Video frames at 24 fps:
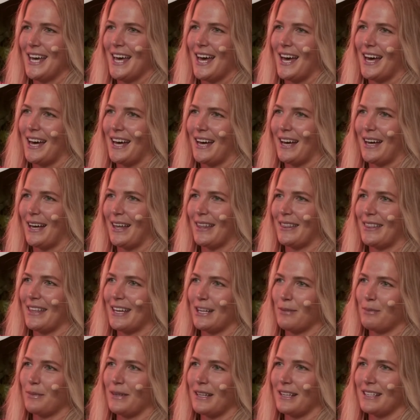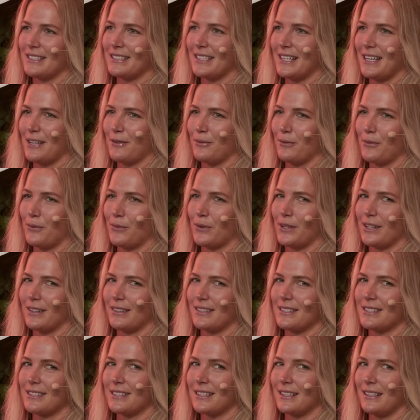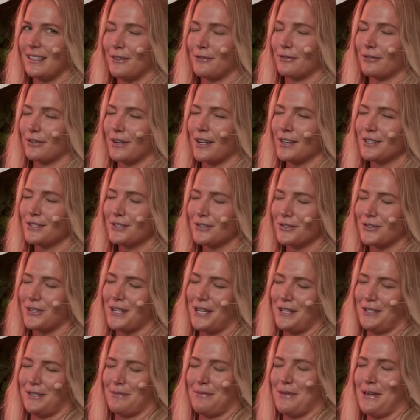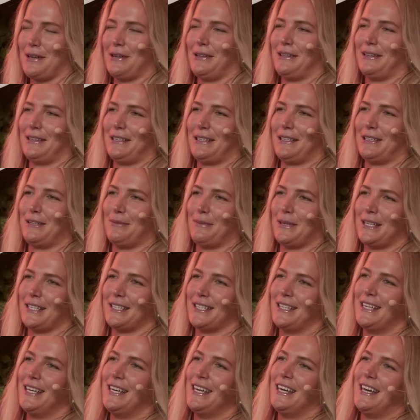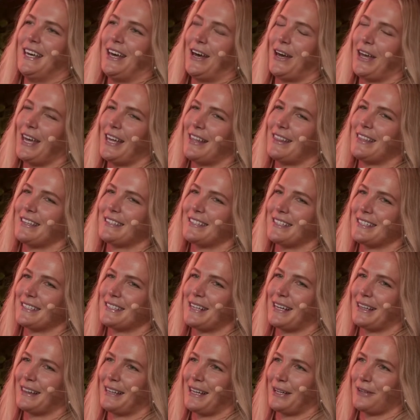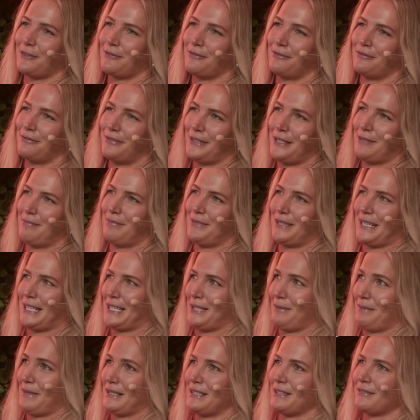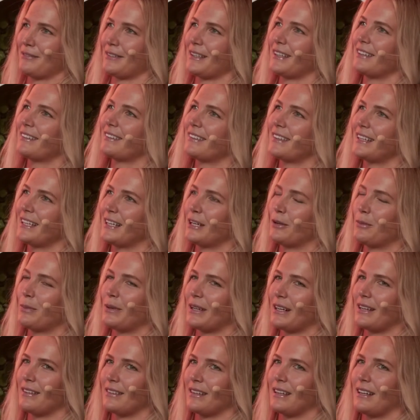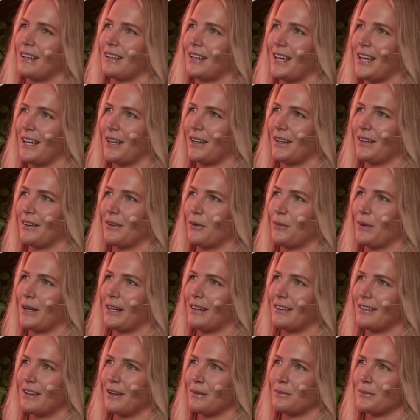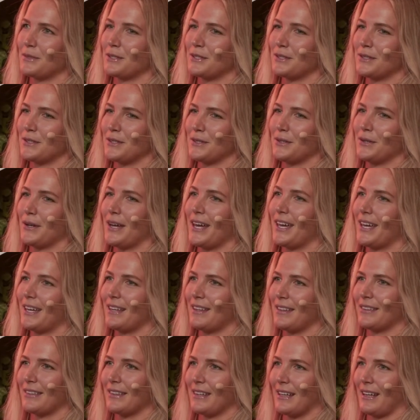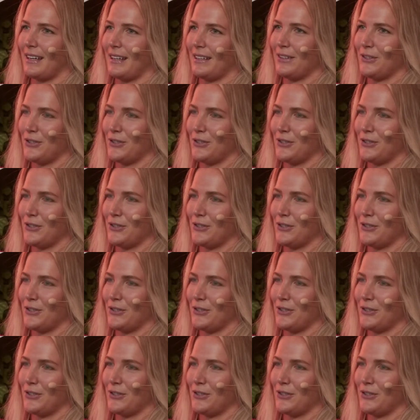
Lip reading: That being said, what still frustrates me a little bit, again, this is not a femtech specific thing, but I think when it comes to health tech in